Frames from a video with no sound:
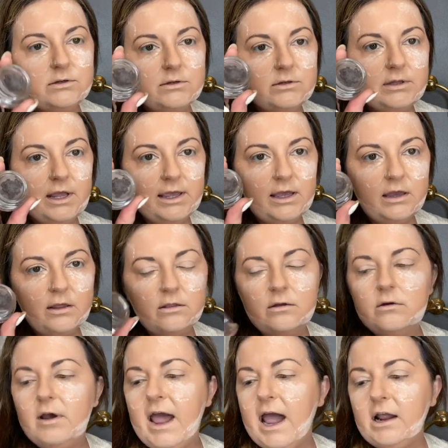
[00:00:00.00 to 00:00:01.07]
like a little
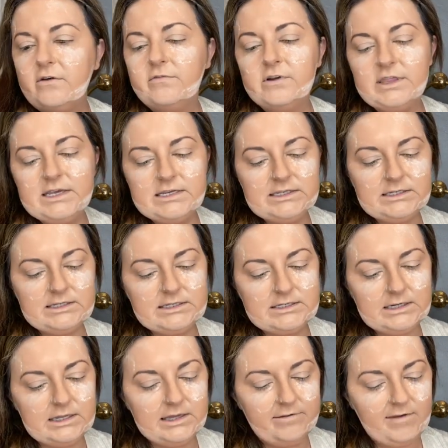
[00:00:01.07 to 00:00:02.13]
hack for this is
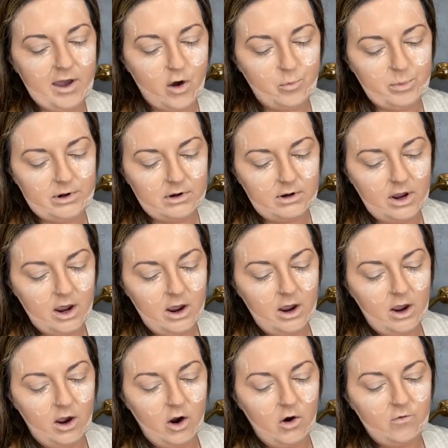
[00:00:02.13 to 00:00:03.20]
to leave it open
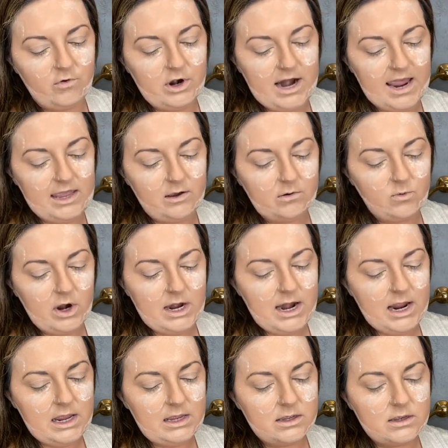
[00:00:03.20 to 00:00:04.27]
overnight one
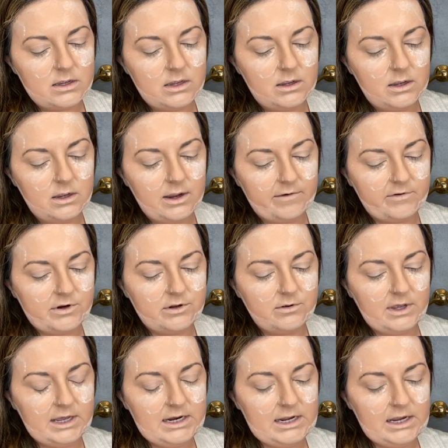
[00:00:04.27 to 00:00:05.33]
night after you
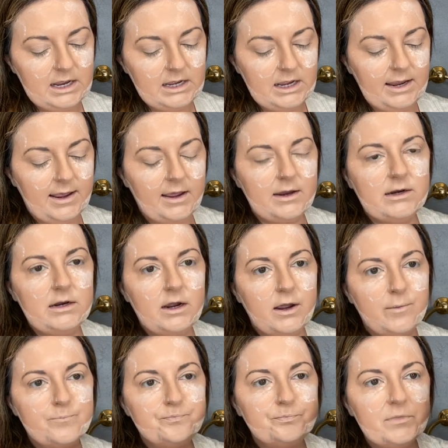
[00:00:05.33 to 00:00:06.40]
get it,
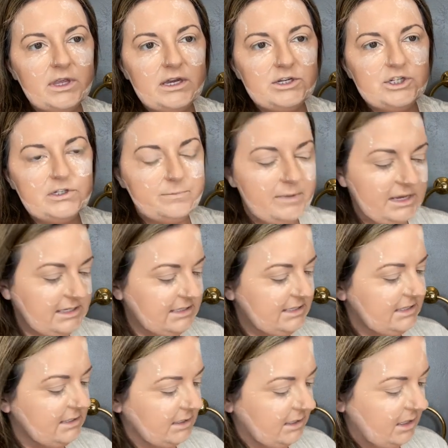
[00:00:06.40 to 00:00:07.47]
and it just makes
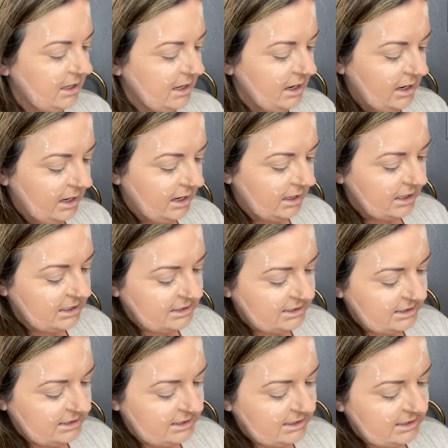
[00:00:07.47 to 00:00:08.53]
the
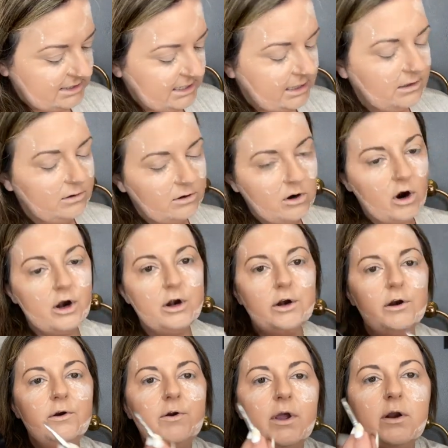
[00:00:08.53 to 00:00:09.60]
consistency a little
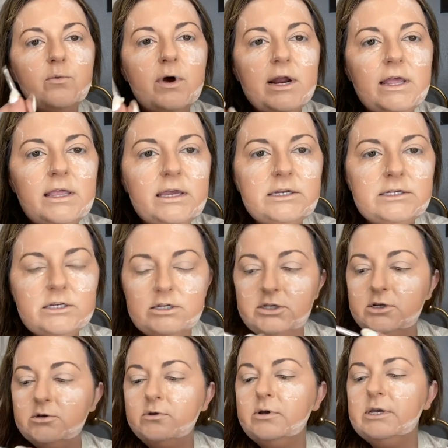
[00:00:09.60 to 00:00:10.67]
harder. And what I like to
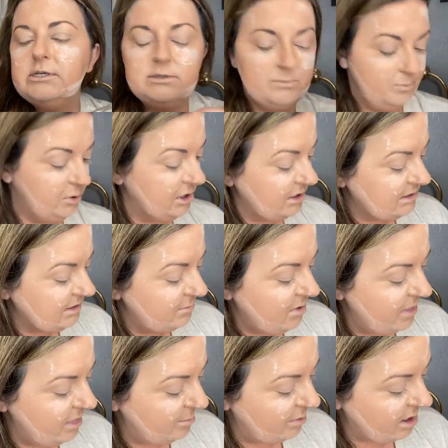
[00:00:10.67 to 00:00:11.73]
do is put some
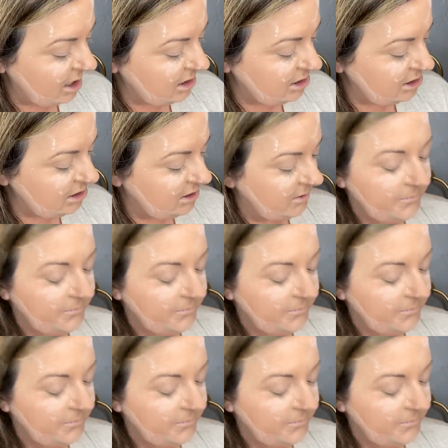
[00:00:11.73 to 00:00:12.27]
on the brush,